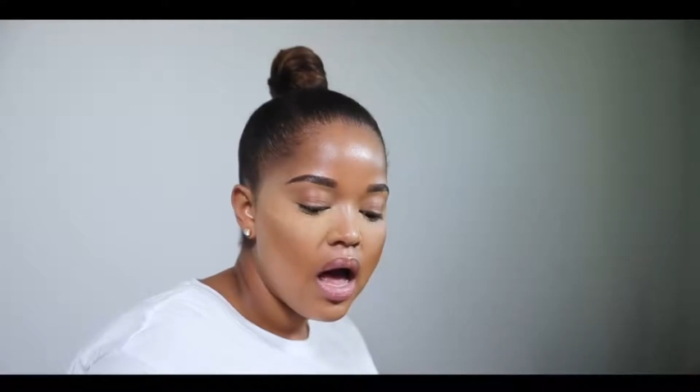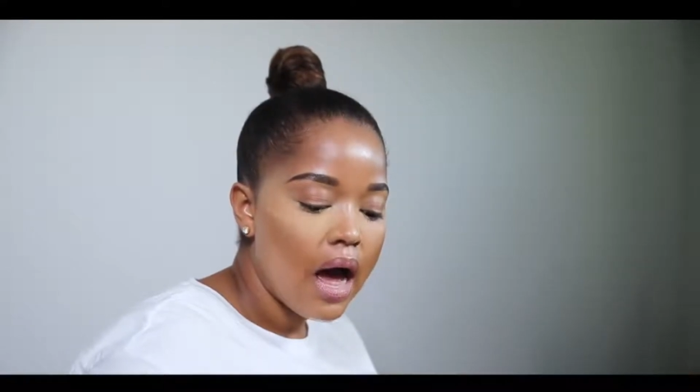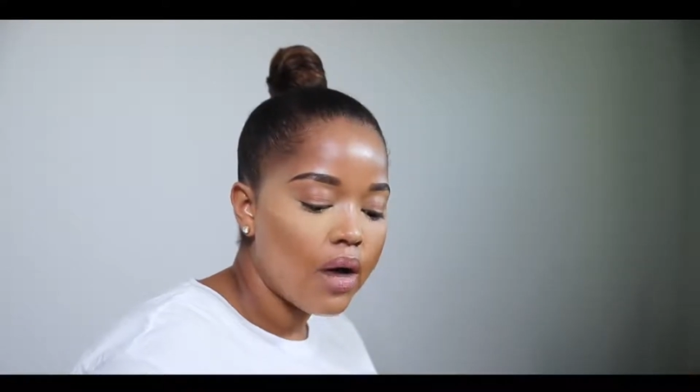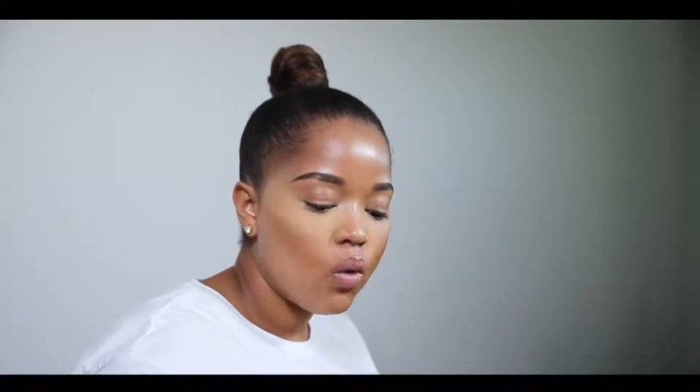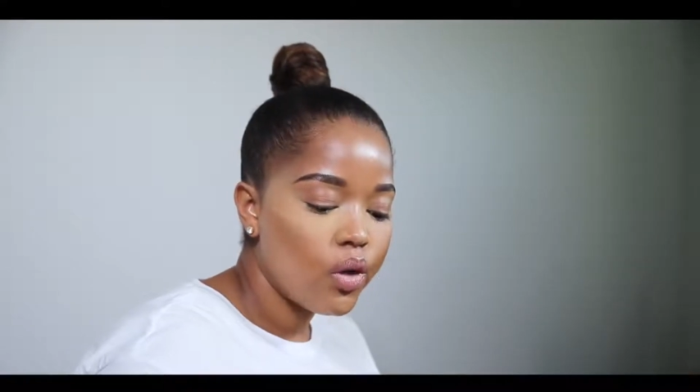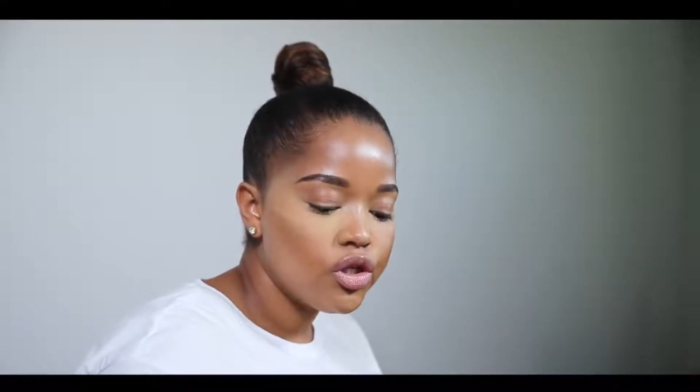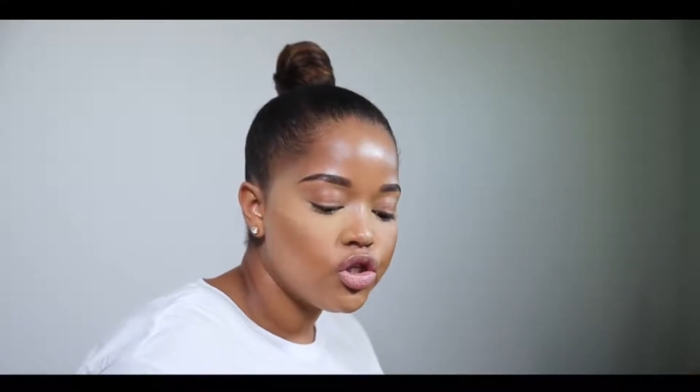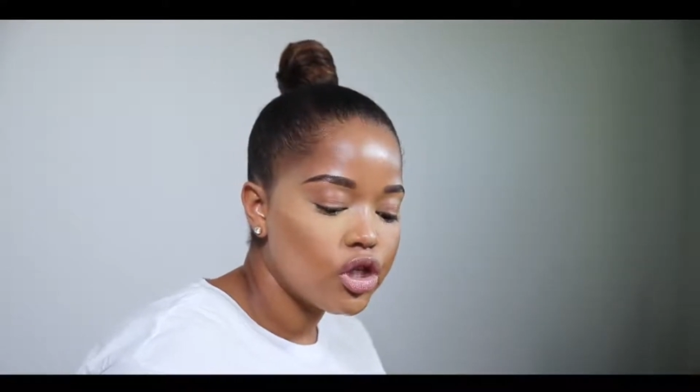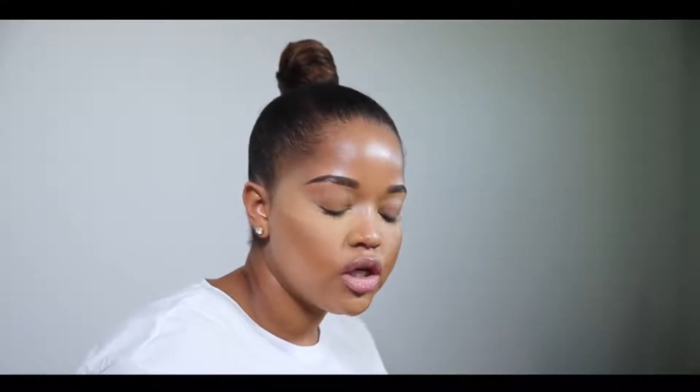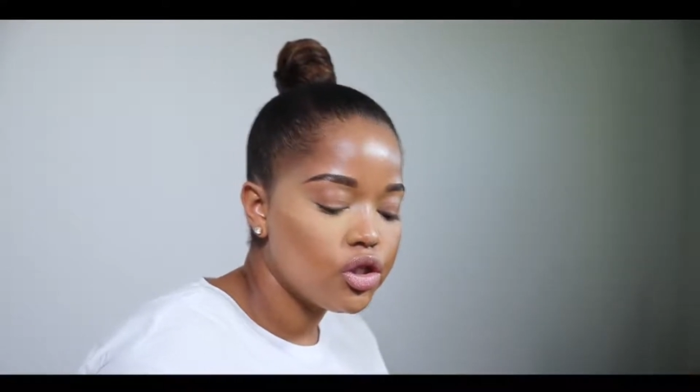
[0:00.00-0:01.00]
I always
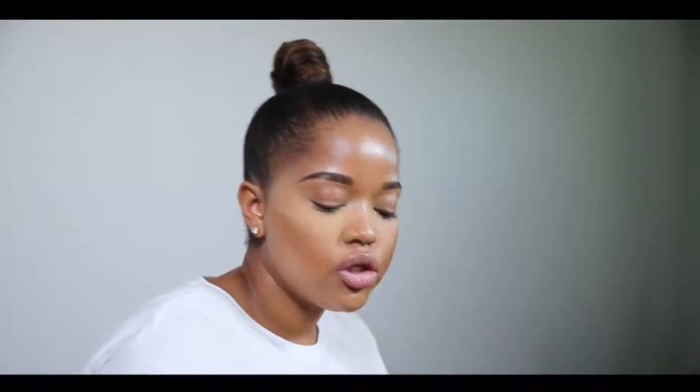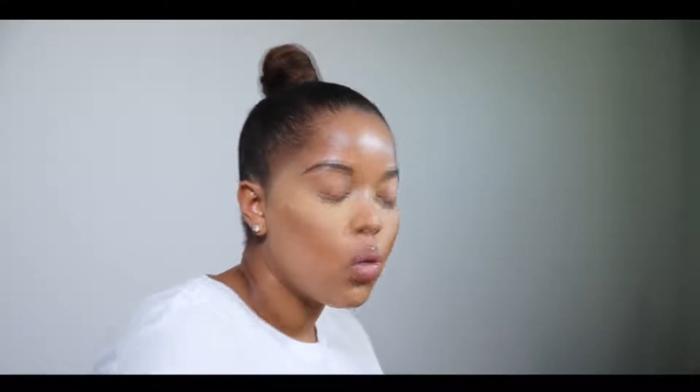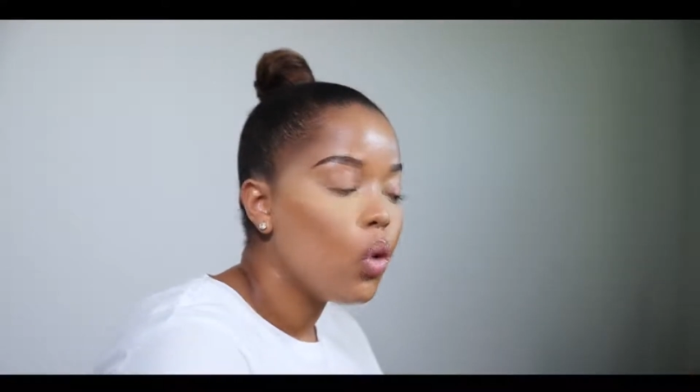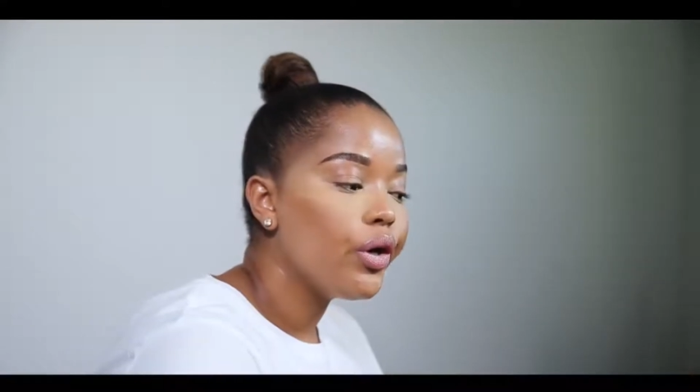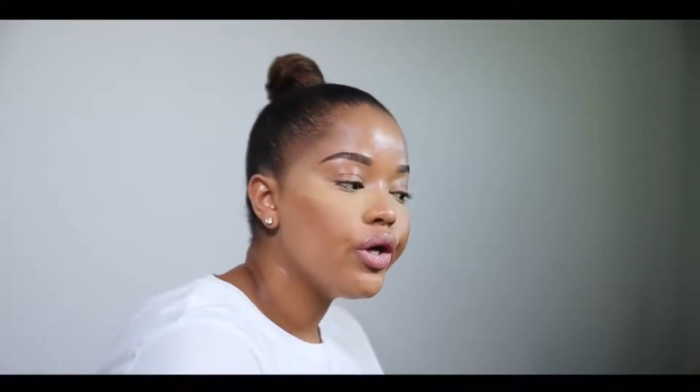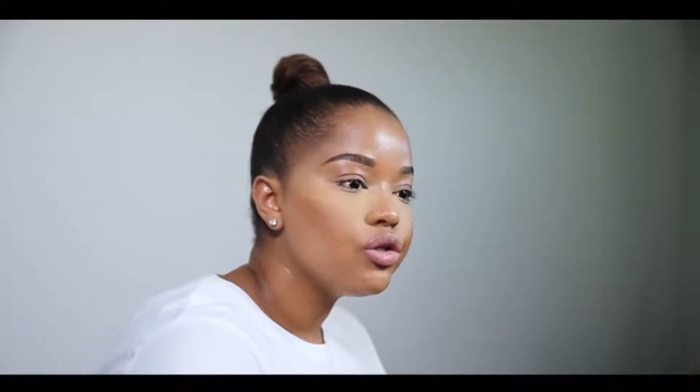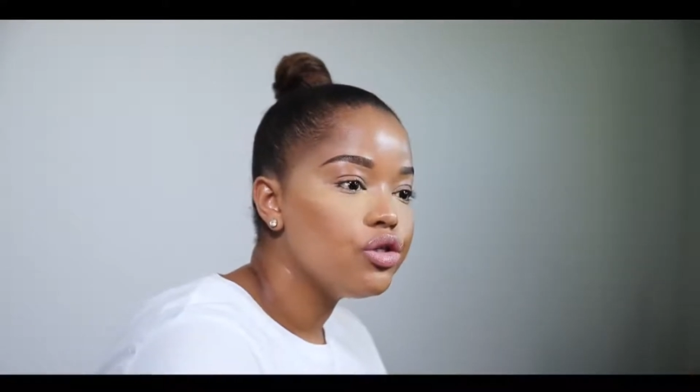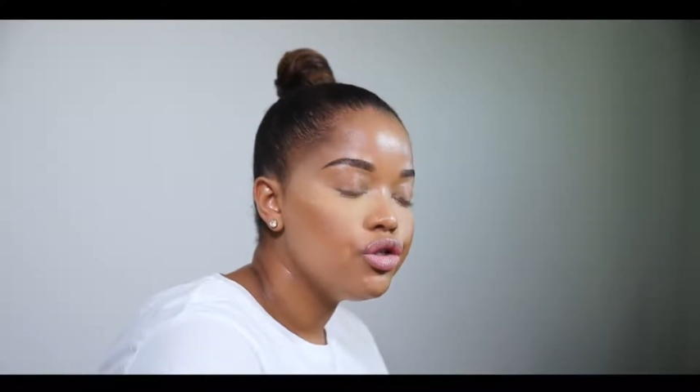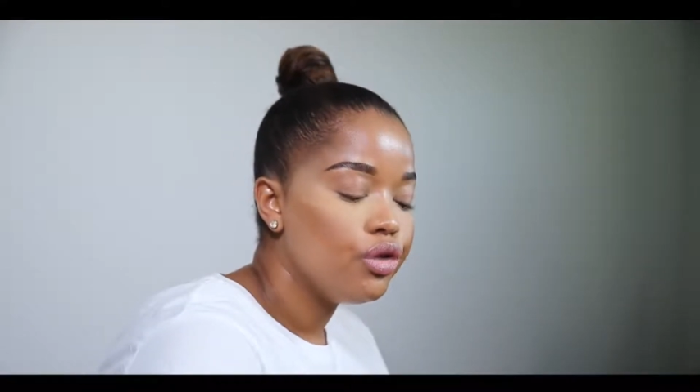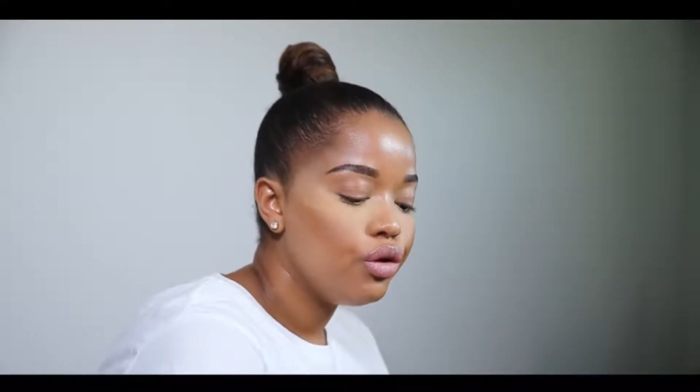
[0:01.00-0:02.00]
judge it according
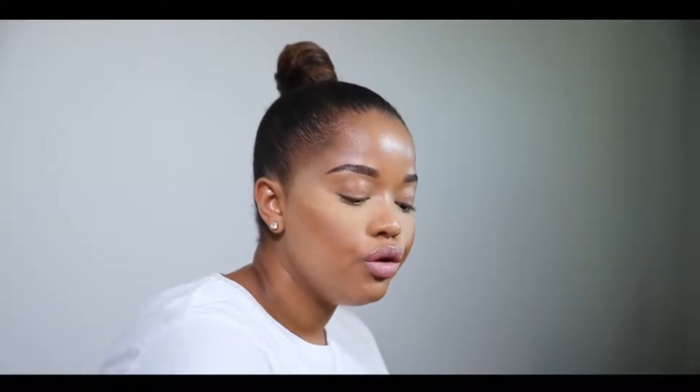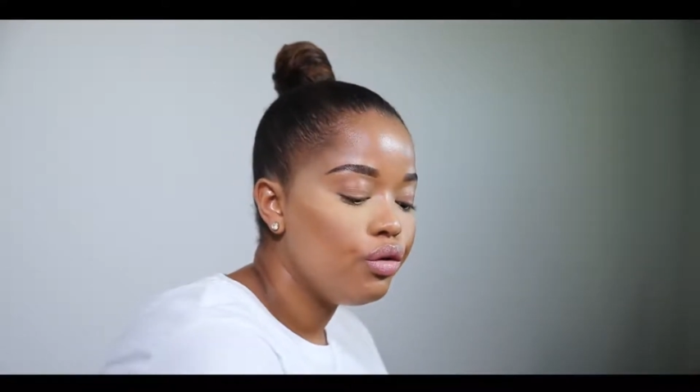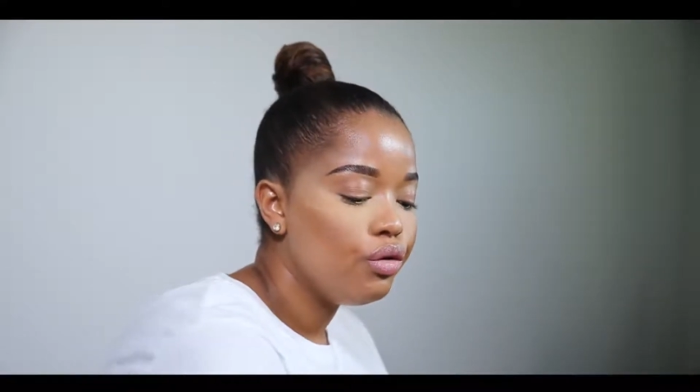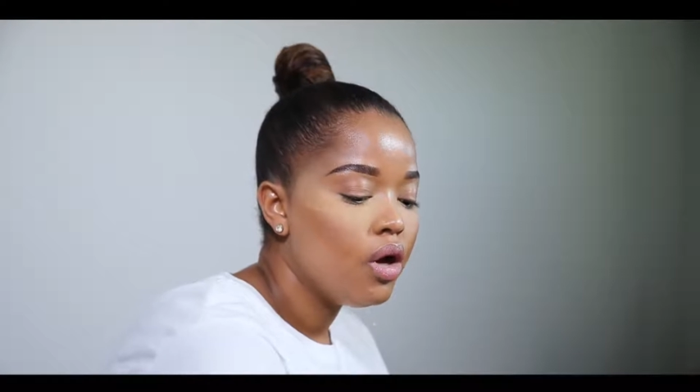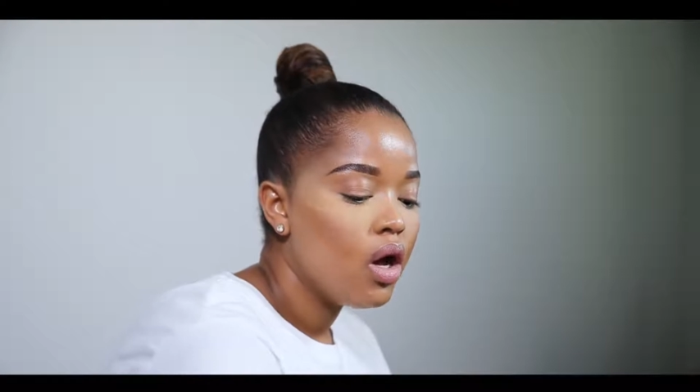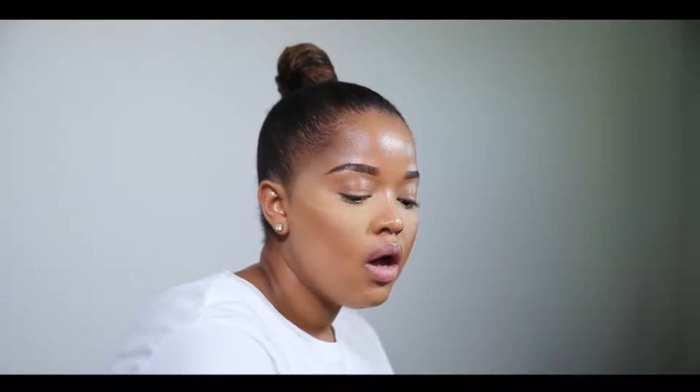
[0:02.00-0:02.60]
to